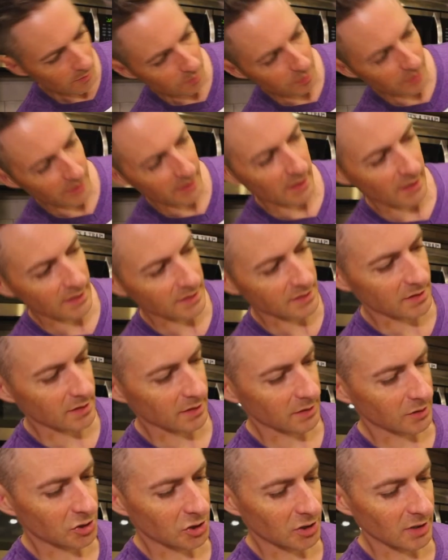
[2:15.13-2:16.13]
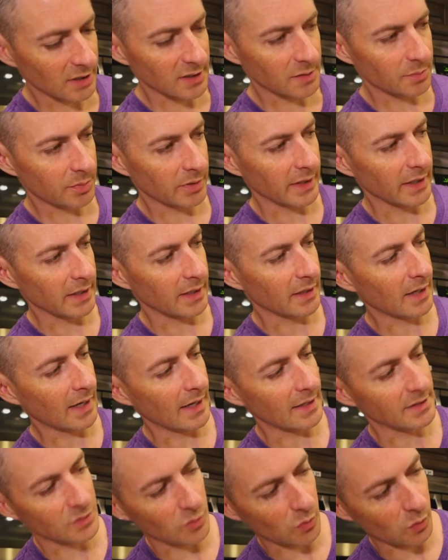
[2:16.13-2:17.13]
Because the cheese plate
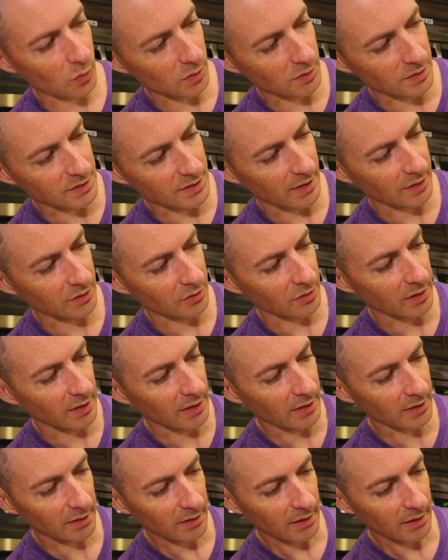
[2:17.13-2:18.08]
has holes underneath,